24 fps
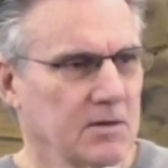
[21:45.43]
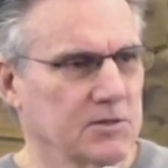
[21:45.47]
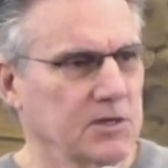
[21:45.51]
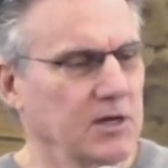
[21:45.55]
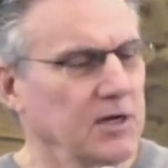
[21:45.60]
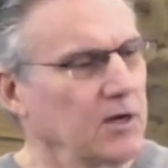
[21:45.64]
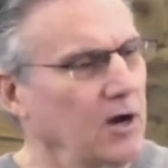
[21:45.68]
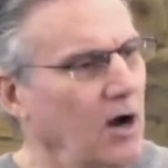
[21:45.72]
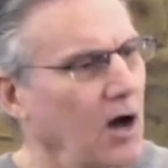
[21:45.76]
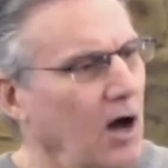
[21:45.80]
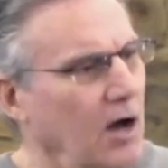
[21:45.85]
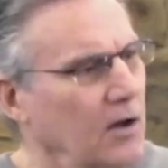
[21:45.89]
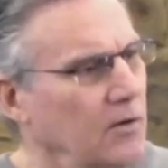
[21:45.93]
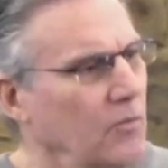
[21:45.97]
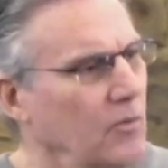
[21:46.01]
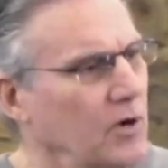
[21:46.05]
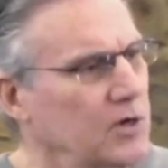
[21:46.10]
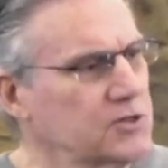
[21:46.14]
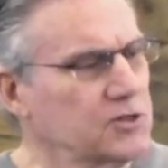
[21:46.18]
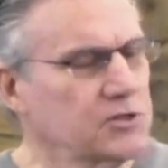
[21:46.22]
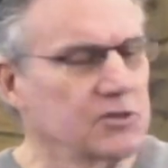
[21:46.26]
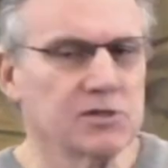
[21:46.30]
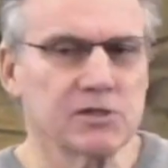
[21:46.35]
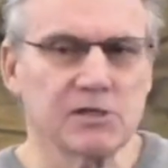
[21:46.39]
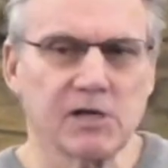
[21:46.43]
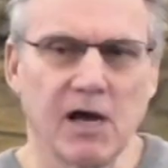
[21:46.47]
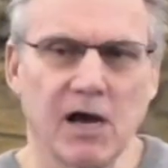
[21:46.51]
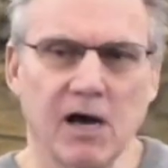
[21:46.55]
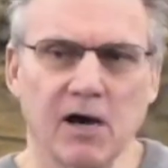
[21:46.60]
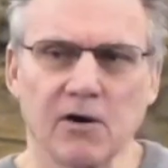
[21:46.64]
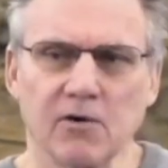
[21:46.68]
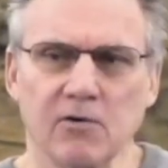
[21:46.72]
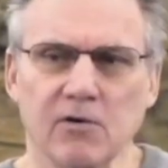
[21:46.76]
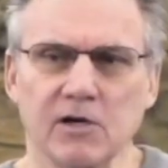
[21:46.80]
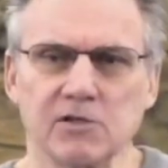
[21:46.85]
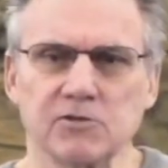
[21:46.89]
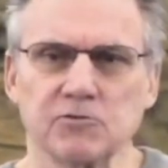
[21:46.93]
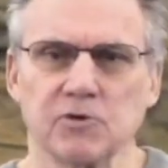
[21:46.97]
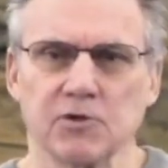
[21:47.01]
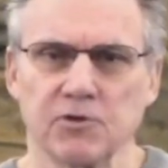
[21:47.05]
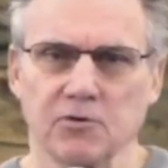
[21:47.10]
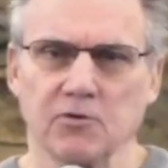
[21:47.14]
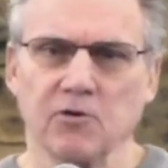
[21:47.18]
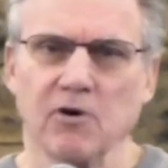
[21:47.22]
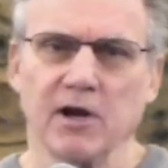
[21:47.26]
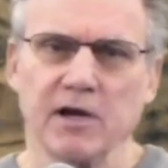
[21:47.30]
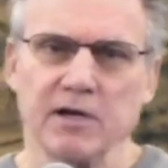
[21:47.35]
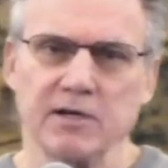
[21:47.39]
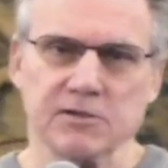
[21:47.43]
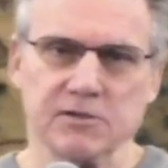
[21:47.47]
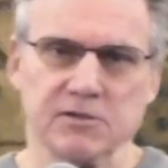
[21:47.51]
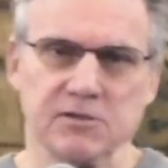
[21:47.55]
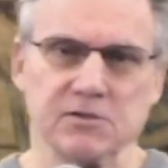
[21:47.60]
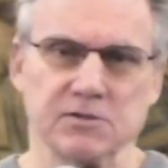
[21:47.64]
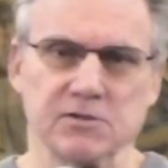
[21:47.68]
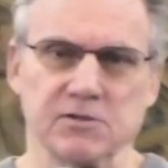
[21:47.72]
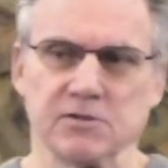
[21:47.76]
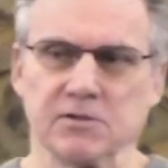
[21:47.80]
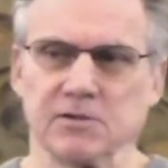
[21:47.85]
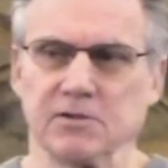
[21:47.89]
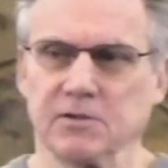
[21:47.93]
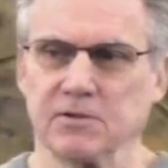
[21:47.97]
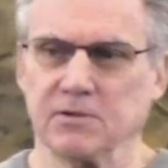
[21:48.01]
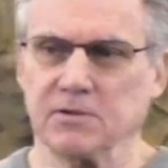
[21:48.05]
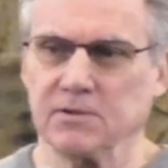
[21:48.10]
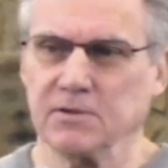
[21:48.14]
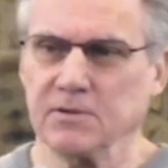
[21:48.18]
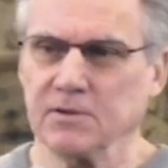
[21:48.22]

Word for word: See, God wants to encounter us with grace,